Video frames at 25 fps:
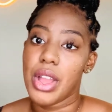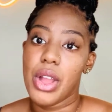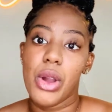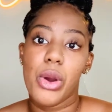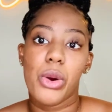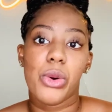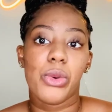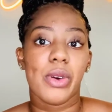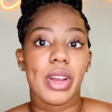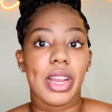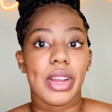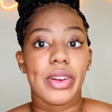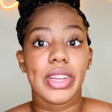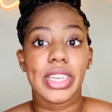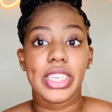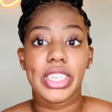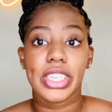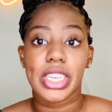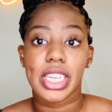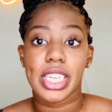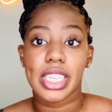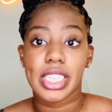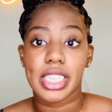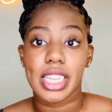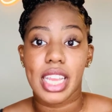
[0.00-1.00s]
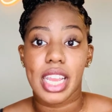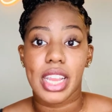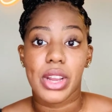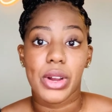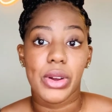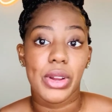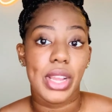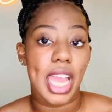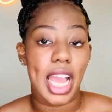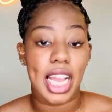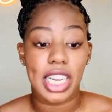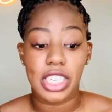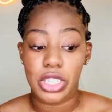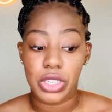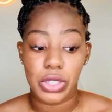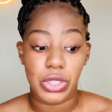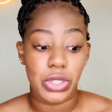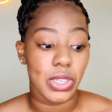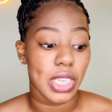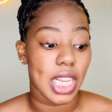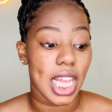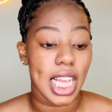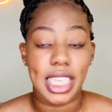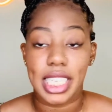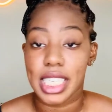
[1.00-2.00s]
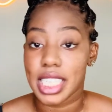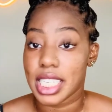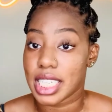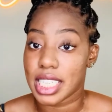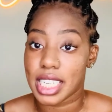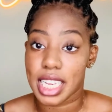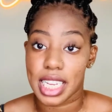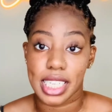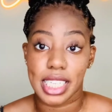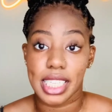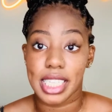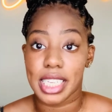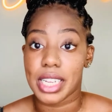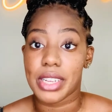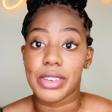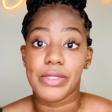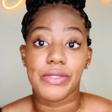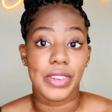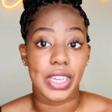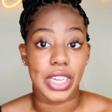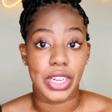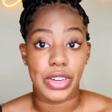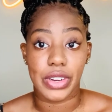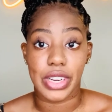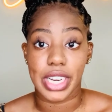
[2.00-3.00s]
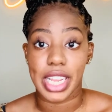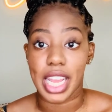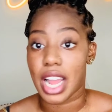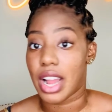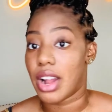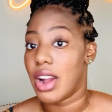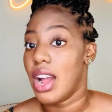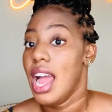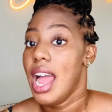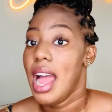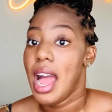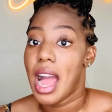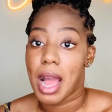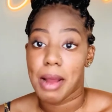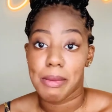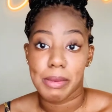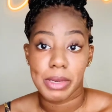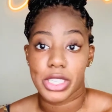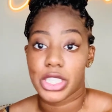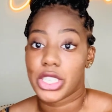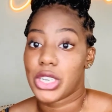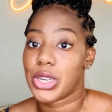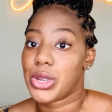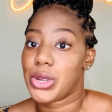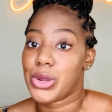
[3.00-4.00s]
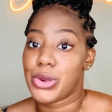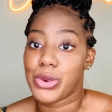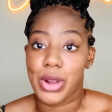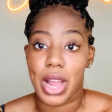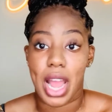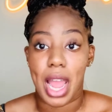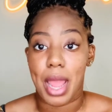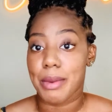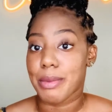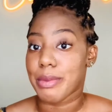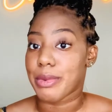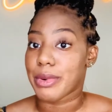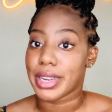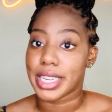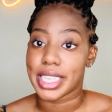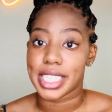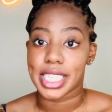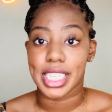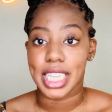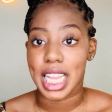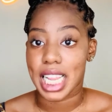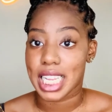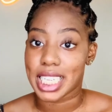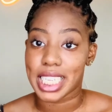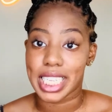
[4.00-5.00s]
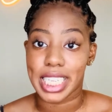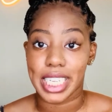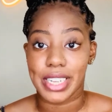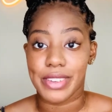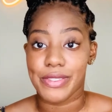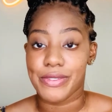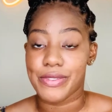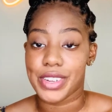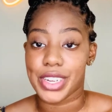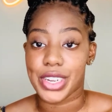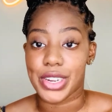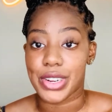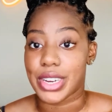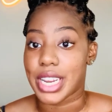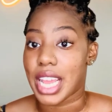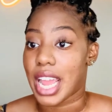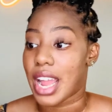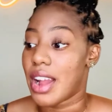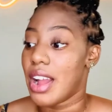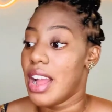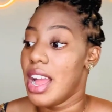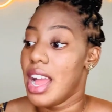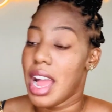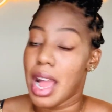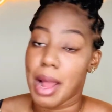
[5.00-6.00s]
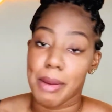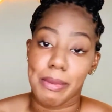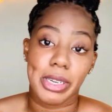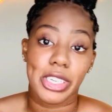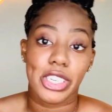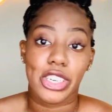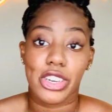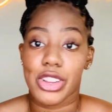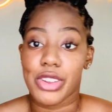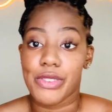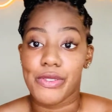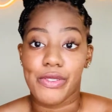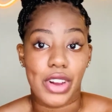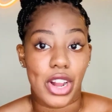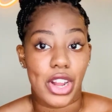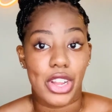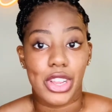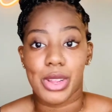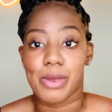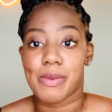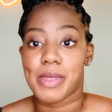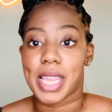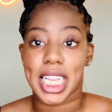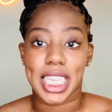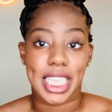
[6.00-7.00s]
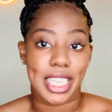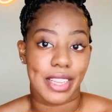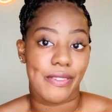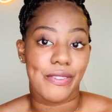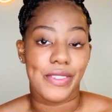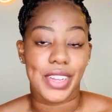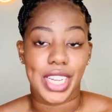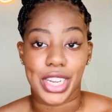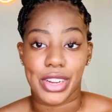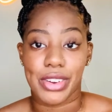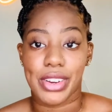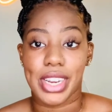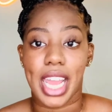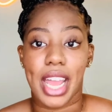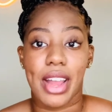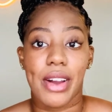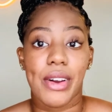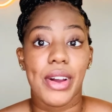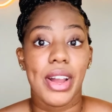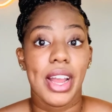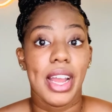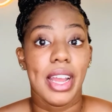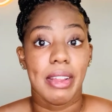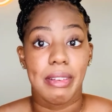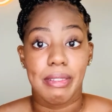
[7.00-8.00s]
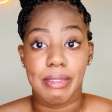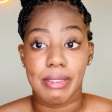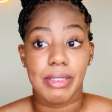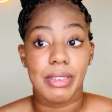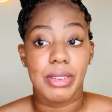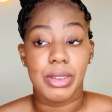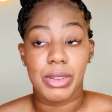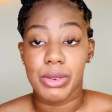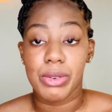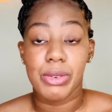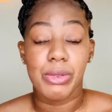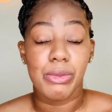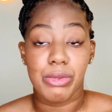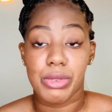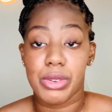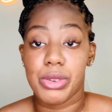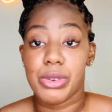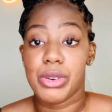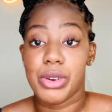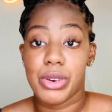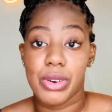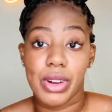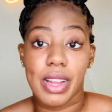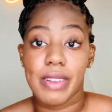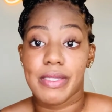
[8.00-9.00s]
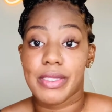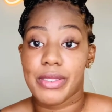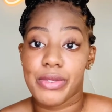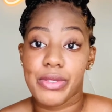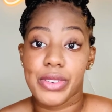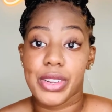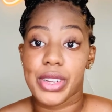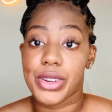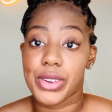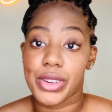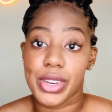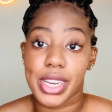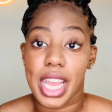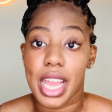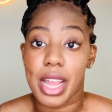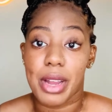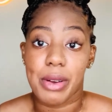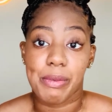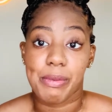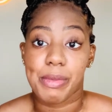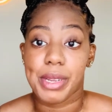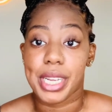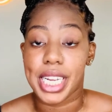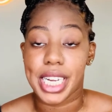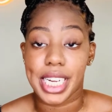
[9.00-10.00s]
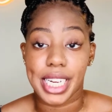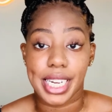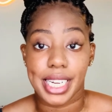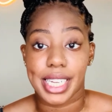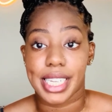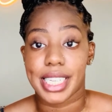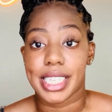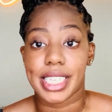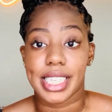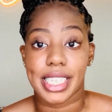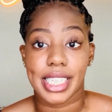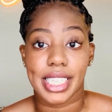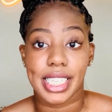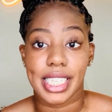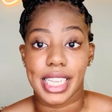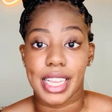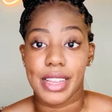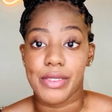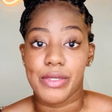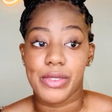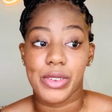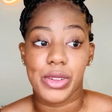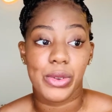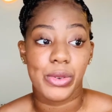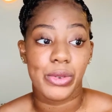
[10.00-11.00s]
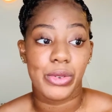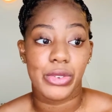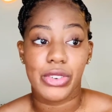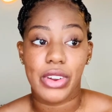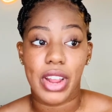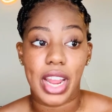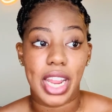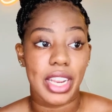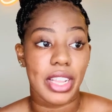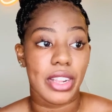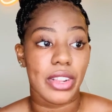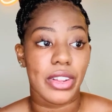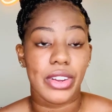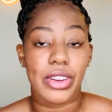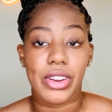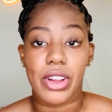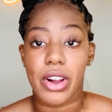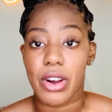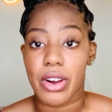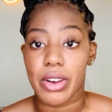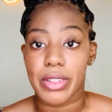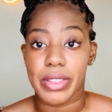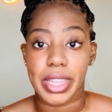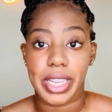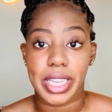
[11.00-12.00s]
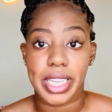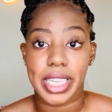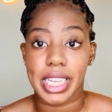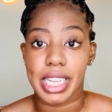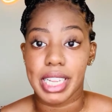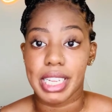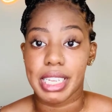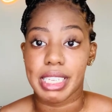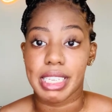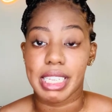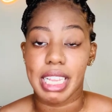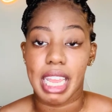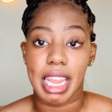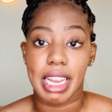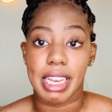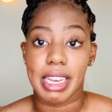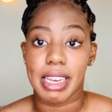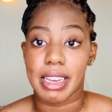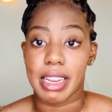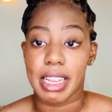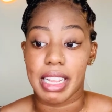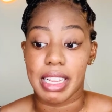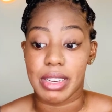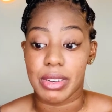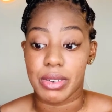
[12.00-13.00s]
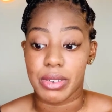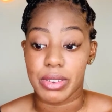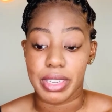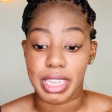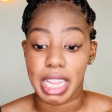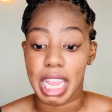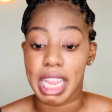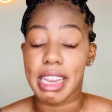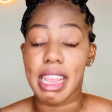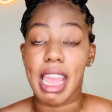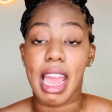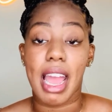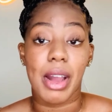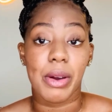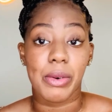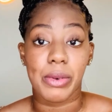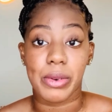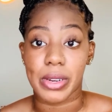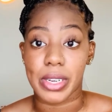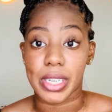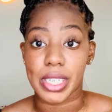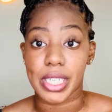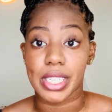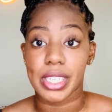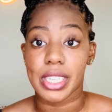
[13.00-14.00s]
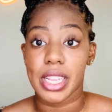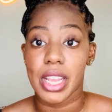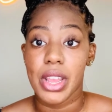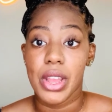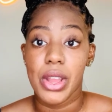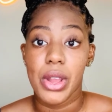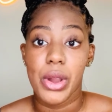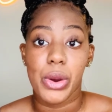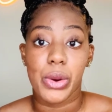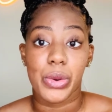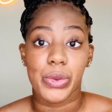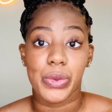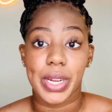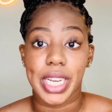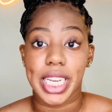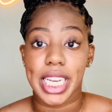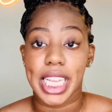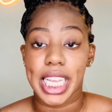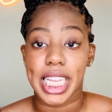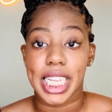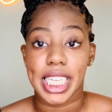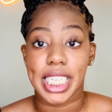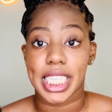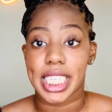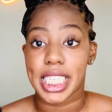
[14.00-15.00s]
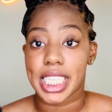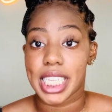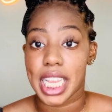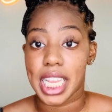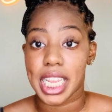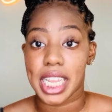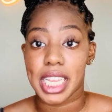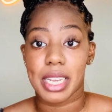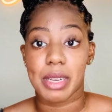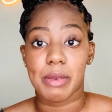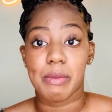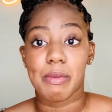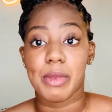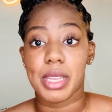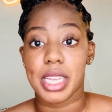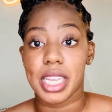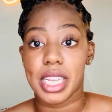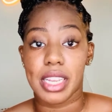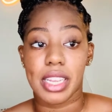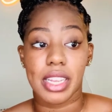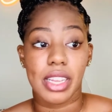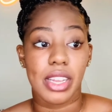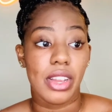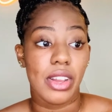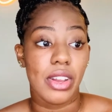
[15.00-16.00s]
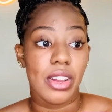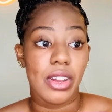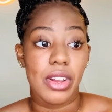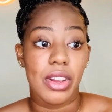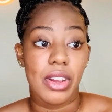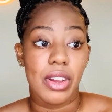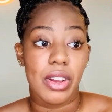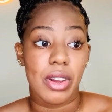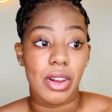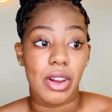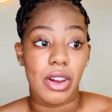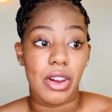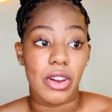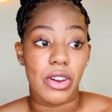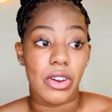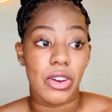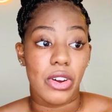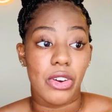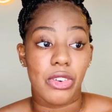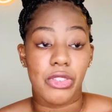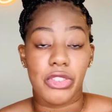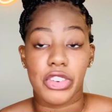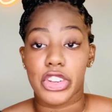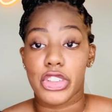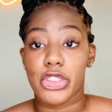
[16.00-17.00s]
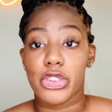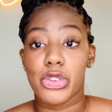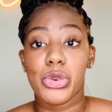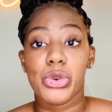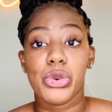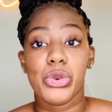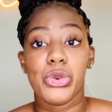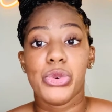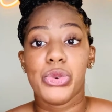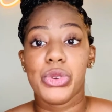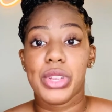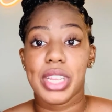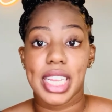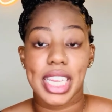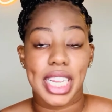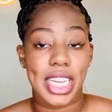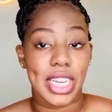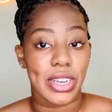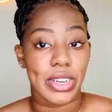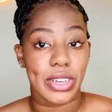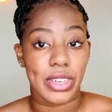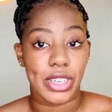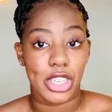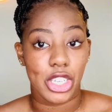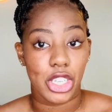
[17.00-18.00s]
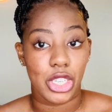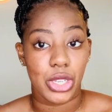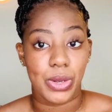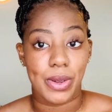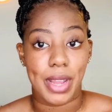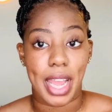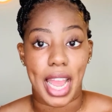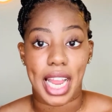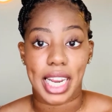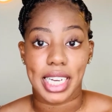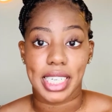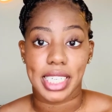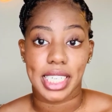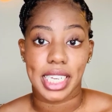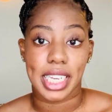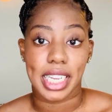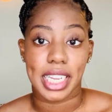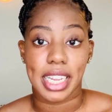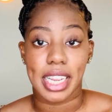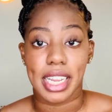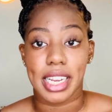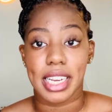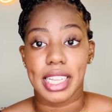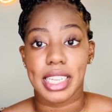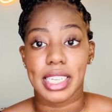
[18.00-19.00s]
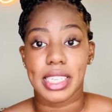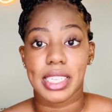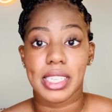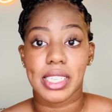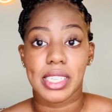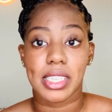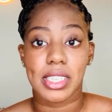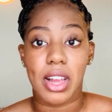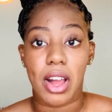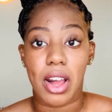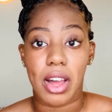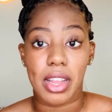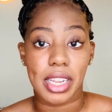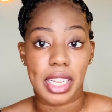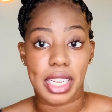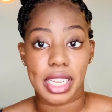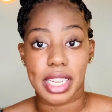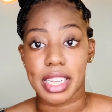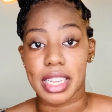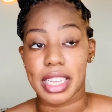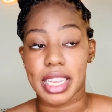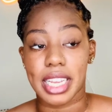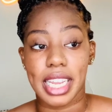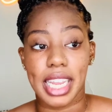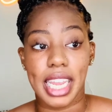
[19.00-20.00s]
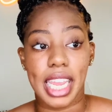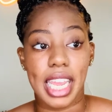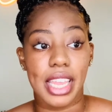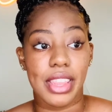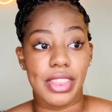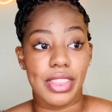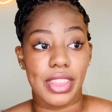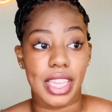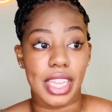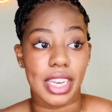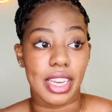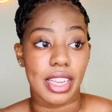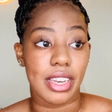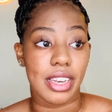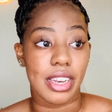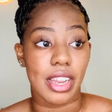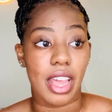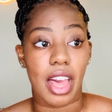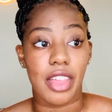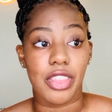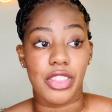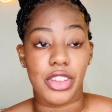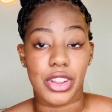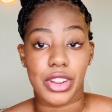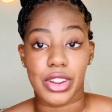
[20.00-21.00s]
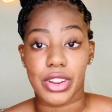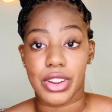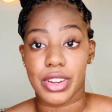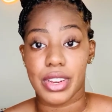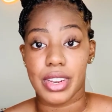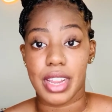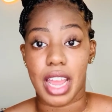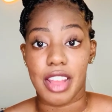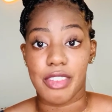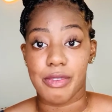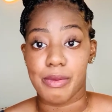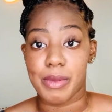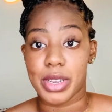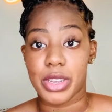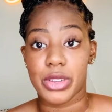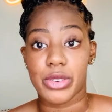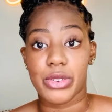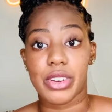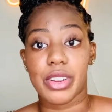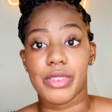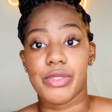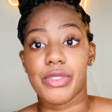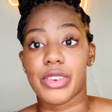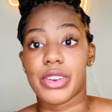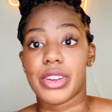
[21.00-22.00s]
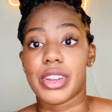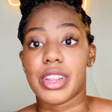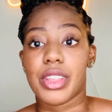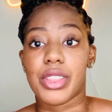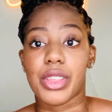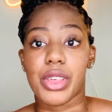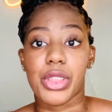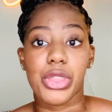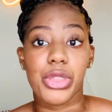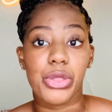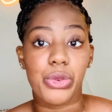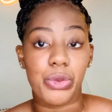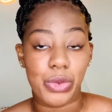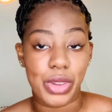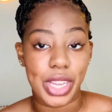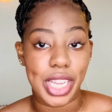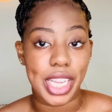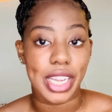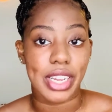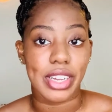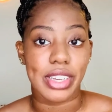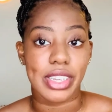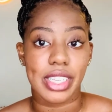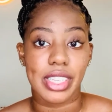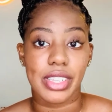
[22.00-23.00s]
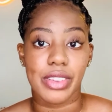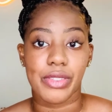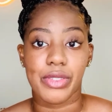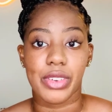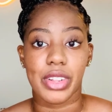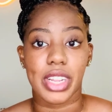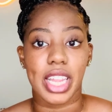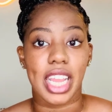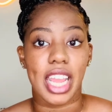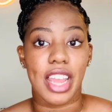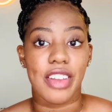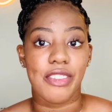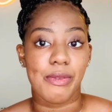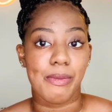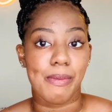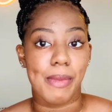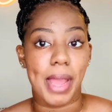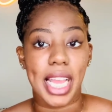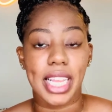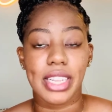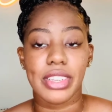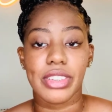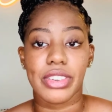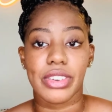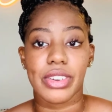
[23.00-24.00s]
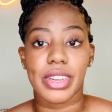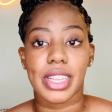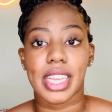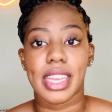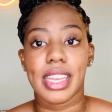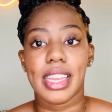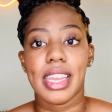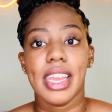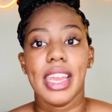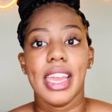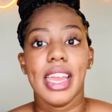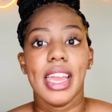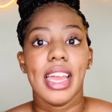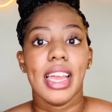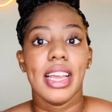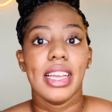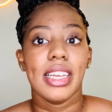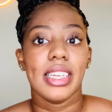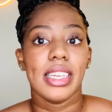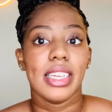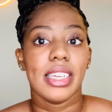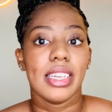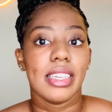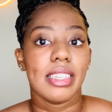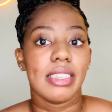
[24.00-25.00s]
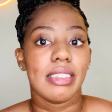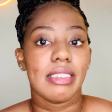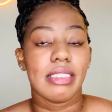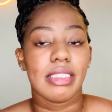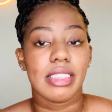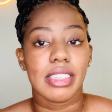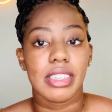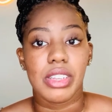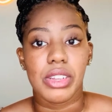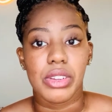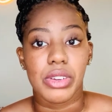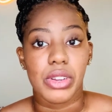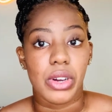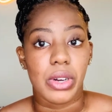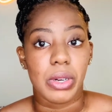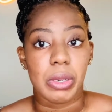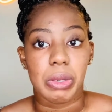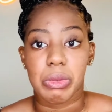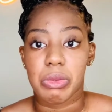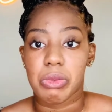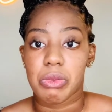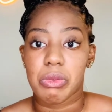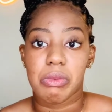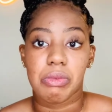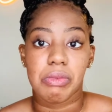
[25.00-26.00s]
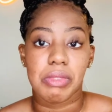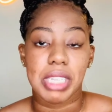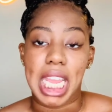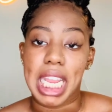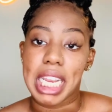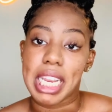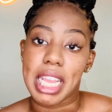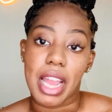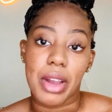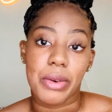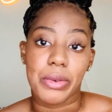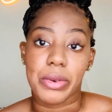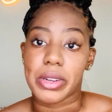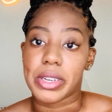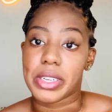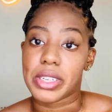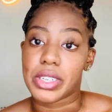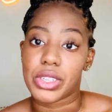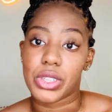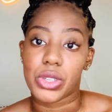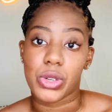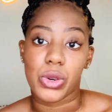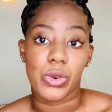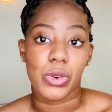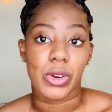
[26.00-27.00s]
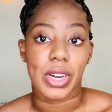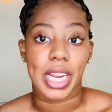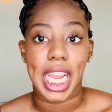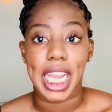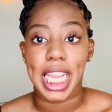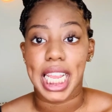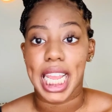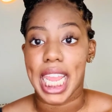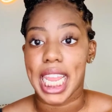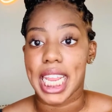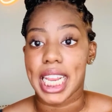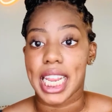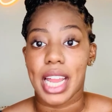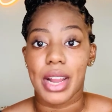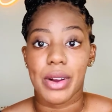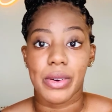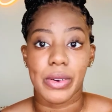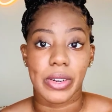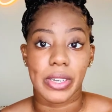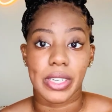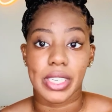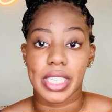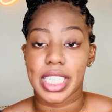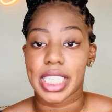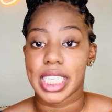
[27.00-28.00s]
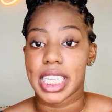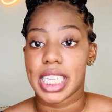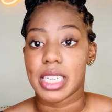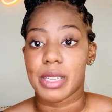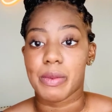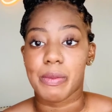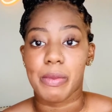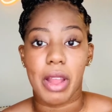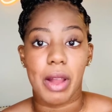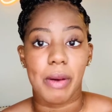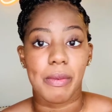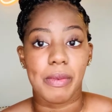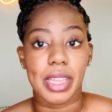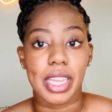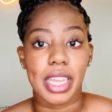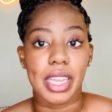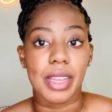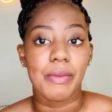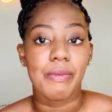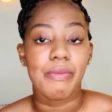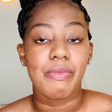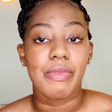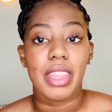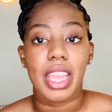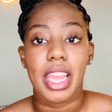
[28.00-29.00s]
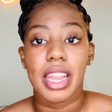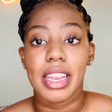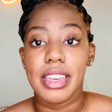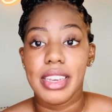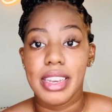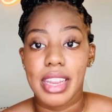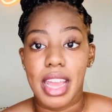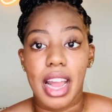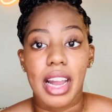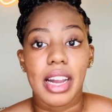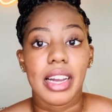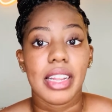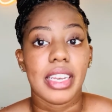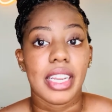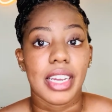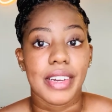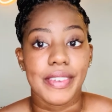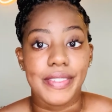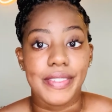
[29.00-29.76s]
Where it's just like, okay, I showed you classic, that's it, figure it out. I'm gonna show you hybrids, that's it, figure it out. I'm gonna show you volume, that's it, figure it out. You're gonna have to figure it out, because if you trying to learn all this in 10 hours, when it's taken me over 2 years to actually get it solidly, and then I've been doing it for another 3 years to feel like I've mastered it, 10 hours or 8 hours is probably not enough